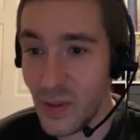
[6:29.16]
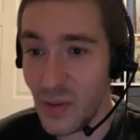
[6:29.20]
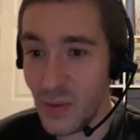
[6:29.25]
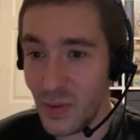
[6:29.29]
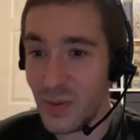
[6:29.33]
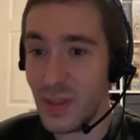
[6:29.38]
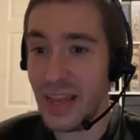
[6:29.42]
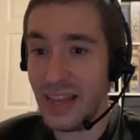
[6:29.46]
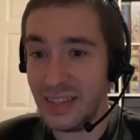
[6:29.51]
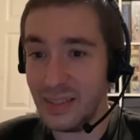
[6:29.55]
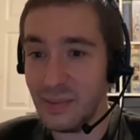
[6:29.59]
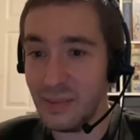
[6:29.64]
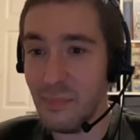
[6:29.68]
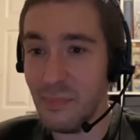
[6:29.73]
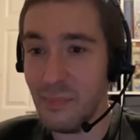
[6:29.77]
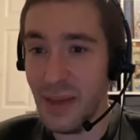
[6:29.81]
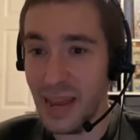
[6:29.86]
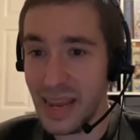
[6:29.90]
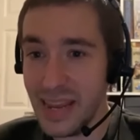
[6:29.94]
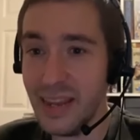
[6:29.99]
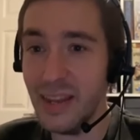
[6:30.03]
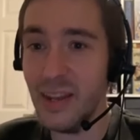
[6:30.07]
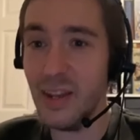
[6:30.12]
It's
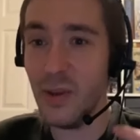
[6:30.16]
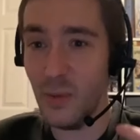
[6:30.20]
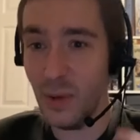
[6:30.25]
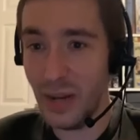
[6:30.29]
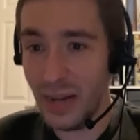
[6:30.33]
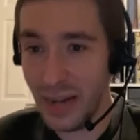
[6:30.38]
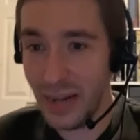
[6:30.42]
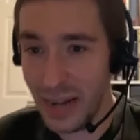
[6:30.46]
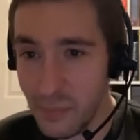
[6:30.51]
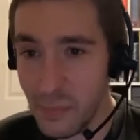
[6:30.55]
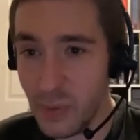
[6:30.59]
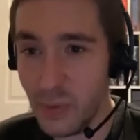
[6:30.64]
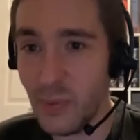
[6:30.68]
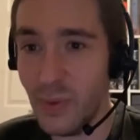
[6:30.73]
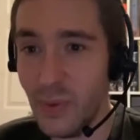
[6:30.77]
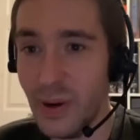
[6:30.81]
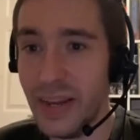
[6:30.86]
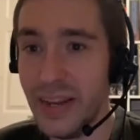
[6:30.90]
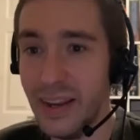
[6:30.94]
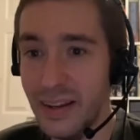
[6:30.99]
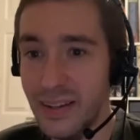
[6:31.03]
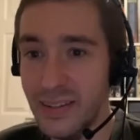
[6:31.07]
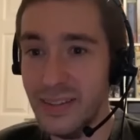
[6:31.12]
making you
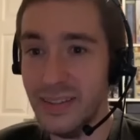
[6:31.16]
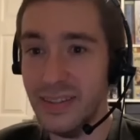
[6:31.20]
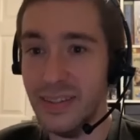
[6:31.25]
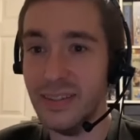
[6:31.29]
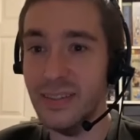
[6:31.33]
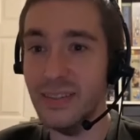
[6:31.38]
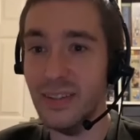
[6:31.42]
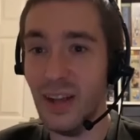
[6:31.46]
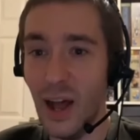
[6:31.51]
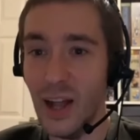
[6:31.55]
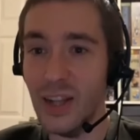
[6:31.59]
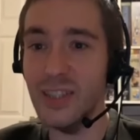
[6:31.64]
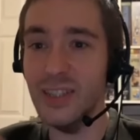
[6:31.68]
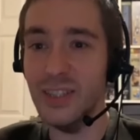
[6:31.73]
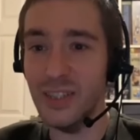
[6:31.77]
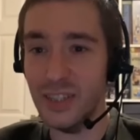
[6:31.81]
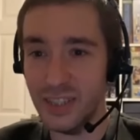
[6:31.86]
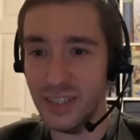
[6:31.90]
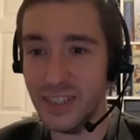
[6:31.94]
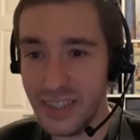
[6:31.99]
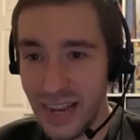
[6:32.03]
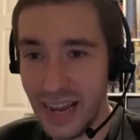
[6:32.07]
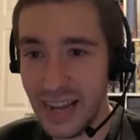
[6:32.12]
elaborate and
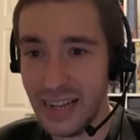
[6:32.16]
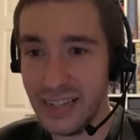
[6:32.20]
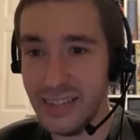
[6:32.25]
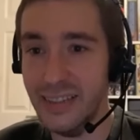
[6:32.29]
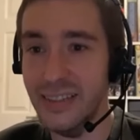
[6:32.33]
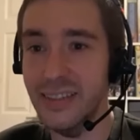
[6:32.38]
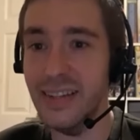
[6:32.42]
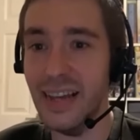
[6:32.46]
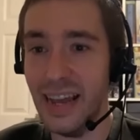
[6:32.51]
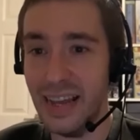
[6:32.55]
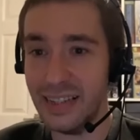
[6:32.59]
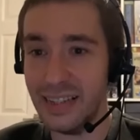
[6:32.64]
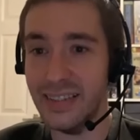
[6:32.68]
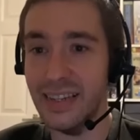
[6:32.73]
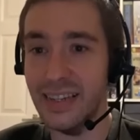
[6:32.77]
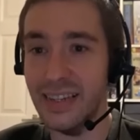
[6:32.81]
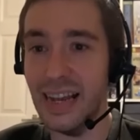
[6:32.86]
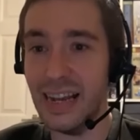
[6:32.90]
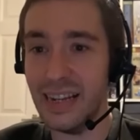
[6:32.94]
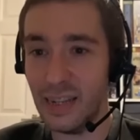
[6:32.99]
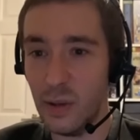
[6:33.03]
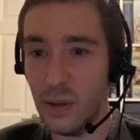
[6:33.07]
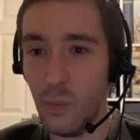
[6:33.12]
understand
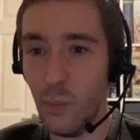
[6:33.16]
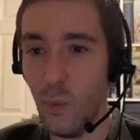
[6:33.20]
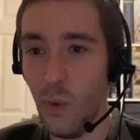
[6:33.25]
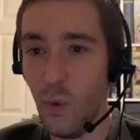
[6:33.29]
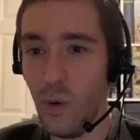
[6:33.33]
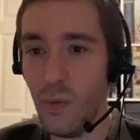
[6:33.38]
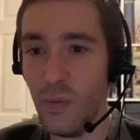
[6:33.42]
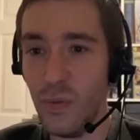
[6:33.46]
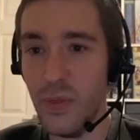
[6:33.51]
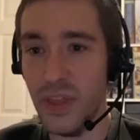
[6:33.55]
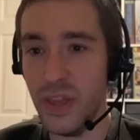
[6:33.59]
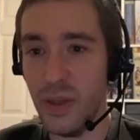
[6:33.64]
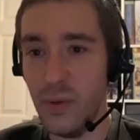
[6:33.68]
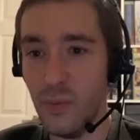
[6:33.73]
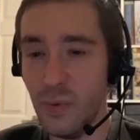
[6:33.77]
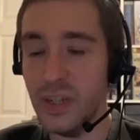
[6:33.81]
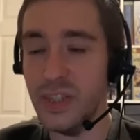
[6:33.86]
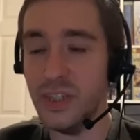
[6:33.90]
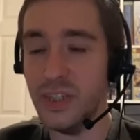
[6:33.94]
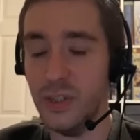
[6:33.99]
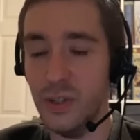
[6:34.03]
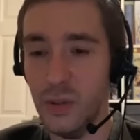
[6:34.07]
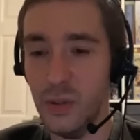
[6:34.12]
exactly what the
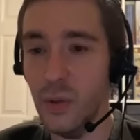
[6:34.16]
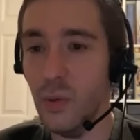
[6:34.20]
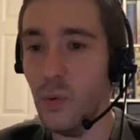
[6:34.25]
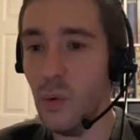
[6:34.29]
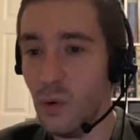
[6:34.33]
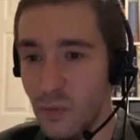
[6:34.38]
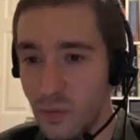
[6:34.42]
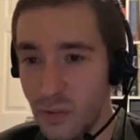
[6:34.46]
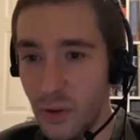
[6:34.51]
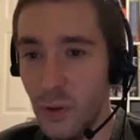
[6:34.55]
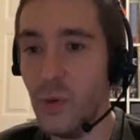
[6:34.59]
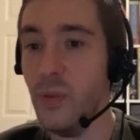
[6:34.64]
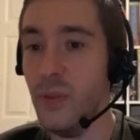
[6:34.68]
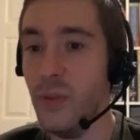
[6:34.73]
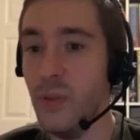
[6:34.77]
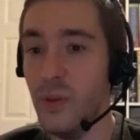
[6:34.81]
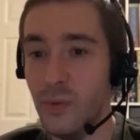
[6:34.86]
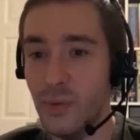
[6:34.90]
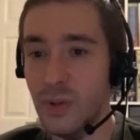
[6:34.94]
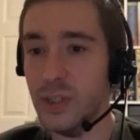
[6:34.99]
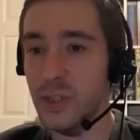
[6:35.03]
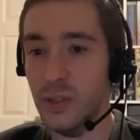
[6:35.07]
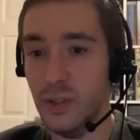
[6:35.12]
original author or the
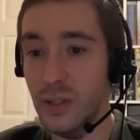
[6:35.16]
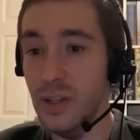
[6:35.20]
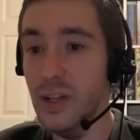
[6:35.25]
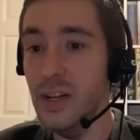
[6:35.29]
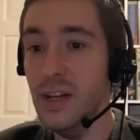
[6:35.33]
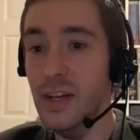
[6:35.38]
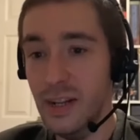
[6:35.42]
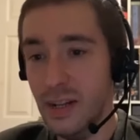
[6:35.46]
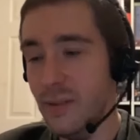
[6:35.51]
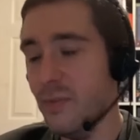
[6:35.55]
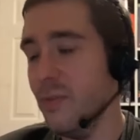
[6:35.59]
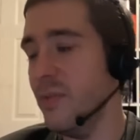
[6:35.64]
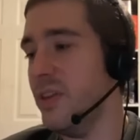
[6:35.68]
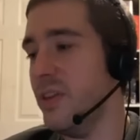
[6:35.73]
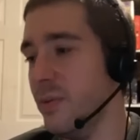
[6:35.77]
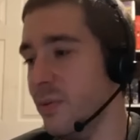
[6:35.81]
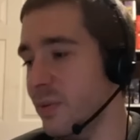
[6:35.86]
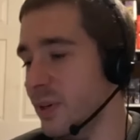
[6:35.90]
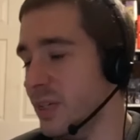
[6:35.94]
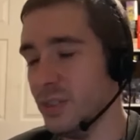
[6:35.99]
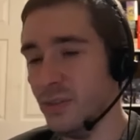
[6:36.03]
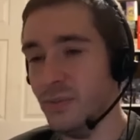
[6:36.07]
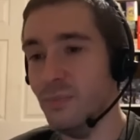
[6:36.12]
original
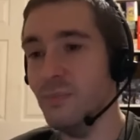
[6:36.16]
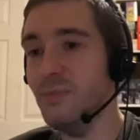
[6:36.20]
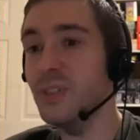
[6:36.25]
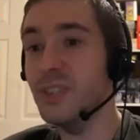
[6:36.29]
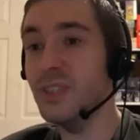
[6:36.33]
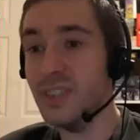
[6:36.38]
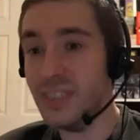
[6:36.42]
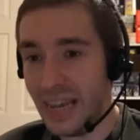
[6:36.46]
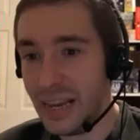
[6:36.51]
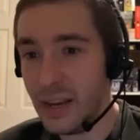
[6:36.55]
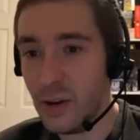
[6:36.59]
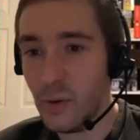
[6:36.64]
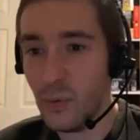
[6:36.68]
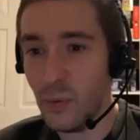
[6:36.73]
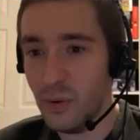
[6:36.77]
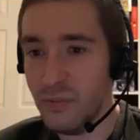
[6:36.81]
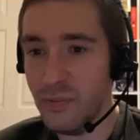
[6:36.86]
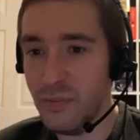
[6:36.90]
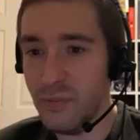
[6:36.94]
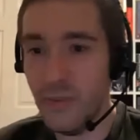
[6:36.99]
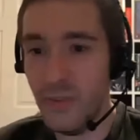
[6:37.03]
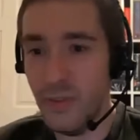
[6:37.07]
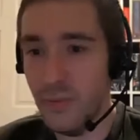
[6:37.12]
sayer
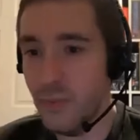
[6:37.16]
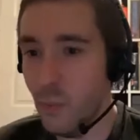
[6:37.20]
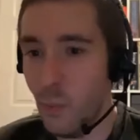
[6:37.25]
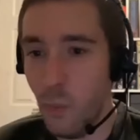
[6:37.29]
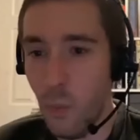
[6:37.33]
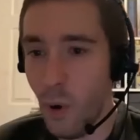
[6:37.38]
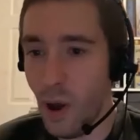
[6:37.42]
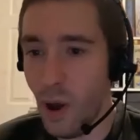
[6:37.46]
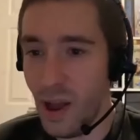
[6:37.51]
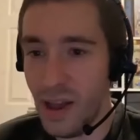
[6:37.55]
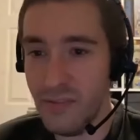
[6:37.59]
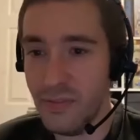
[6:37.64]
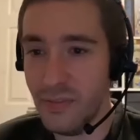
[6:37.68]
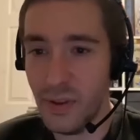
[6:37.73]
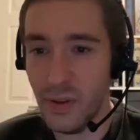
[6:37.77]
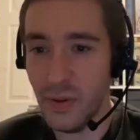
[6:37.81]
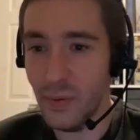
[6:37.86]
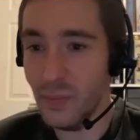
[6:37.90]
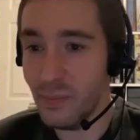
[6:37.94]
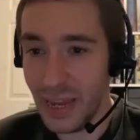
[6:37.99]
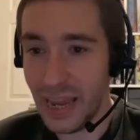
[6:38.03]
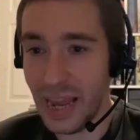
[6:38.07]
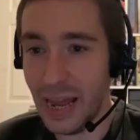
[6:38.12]
of whatever you're
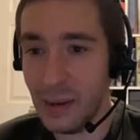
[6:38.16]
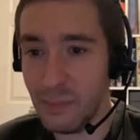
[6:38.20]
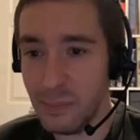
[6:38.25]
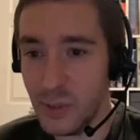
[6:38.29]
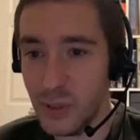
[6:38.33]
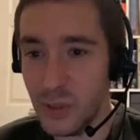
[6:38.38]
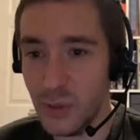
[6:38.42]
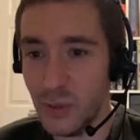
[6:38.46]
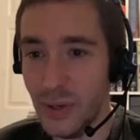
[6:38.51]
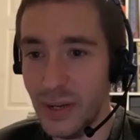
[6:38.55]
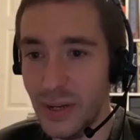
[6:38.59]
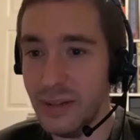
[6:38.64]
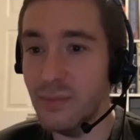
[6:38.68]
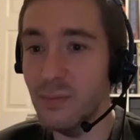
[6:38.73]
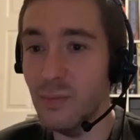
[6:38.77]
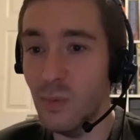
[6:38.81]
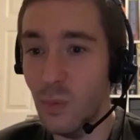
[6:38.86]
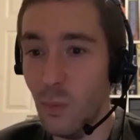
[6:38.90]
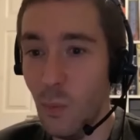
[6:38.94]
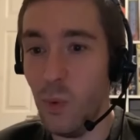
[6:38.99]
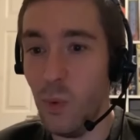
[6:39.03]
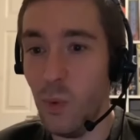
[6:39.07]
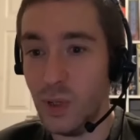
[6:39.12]
capturing
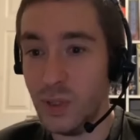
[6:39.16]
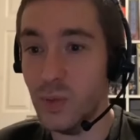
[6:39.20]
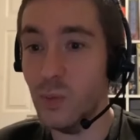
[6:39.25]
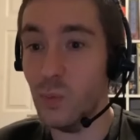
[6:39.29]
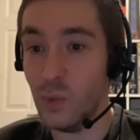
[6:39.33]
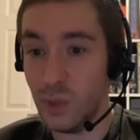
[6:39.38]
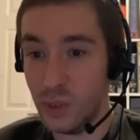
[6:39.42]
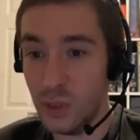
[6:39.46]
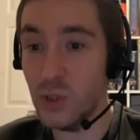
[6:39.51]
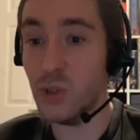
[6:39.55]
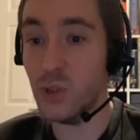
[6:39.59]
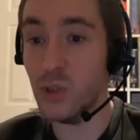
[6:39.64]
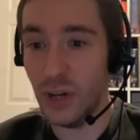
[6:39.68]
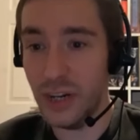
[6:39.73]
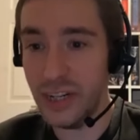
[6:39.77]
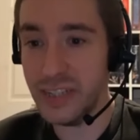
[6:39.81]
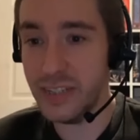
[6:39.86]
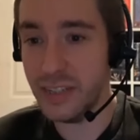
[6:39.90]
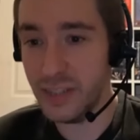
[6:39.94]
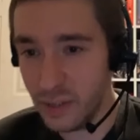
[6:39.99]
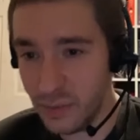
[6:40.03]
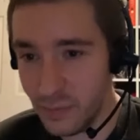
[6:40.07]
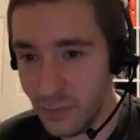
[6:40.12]
was trying
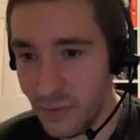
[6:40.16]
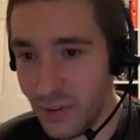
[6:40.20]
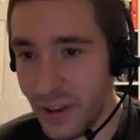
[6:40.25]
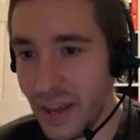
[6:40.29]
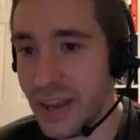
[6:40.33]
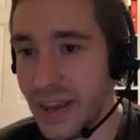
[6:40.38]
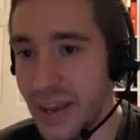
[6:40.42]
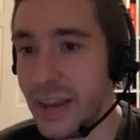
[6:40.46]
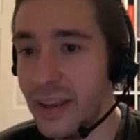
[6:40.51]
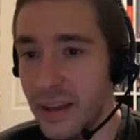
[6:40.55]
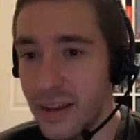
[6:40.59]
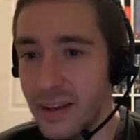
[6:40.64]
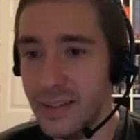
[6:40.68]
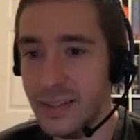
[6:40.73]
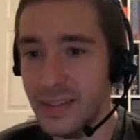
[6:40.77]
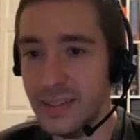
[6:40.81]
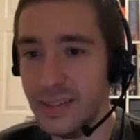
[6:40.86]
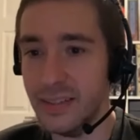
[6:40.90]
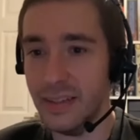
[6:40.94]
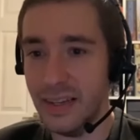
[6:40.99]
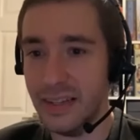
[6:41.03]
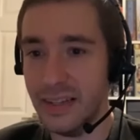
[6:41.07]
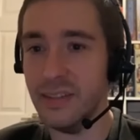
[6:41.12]
to convey. And
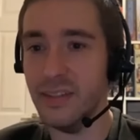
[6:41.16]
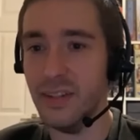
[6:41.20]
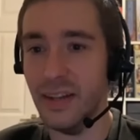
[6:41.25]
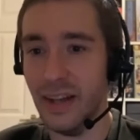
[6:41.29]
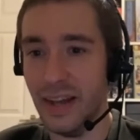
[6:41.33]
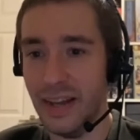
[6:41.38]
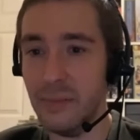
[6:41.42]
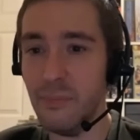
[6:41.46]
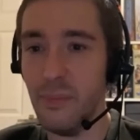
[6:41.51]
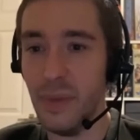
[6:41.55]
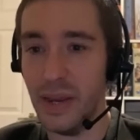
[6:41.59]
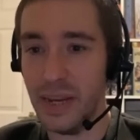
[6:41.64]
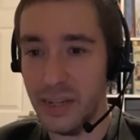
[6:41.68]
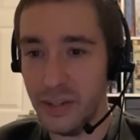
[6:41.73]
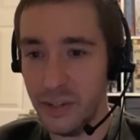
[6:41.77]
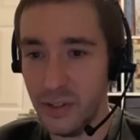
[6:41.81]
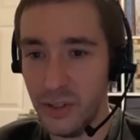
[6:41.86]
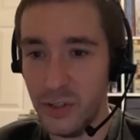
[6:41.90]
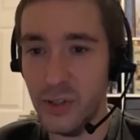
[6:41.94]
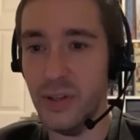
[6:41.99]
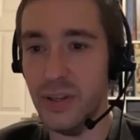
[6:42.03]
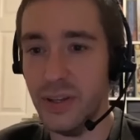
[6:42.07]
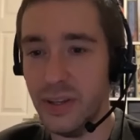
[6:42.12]
it's like making
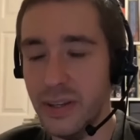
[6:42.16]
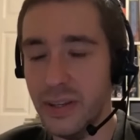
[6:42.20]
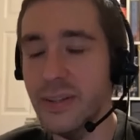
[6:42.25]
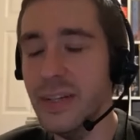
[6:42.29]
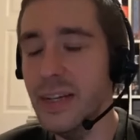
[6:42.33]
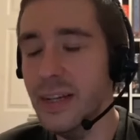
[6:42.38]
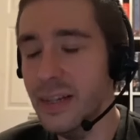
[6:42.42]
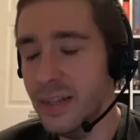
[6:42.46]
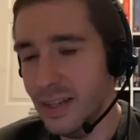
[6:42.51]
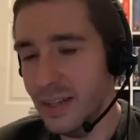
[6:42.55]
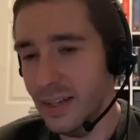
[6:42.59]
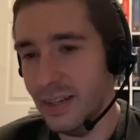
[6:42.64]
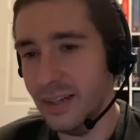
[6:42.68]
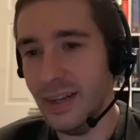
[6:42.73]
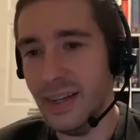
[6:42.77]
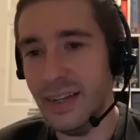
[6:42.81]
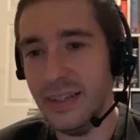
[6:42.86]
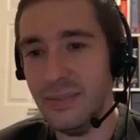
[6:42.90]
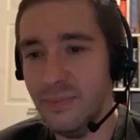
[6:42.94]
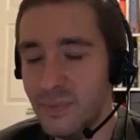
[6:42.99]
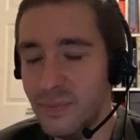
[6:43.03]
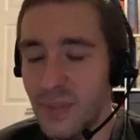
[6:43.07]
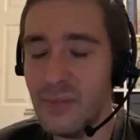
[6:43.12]
sure that you,
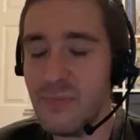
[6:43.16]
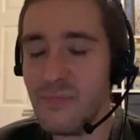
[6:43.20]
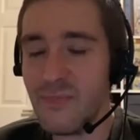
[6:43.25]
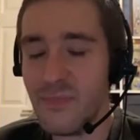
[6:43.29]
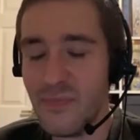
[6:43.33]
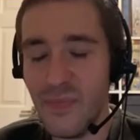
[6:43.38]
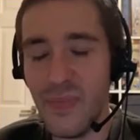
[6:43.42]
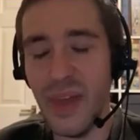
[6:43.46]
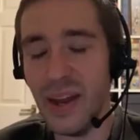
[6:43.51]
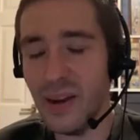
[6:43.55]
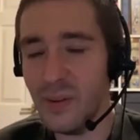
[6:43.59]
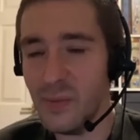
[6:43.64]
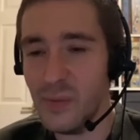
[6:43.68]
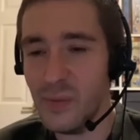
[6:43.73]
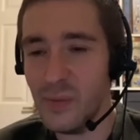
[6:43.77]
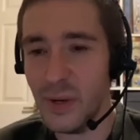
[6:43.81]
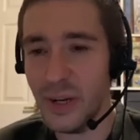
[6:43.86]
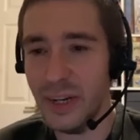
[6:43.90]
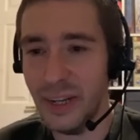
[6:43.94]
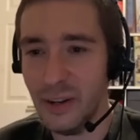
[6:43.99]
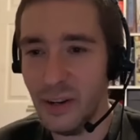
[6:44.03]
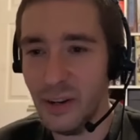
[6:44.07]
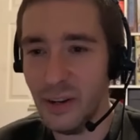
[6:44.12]
like, I
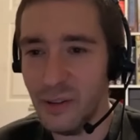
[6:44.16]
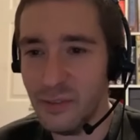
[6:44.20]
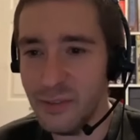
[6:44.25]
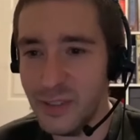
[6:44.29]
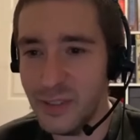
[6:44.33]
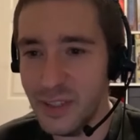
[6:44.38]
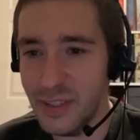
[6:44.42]
really loved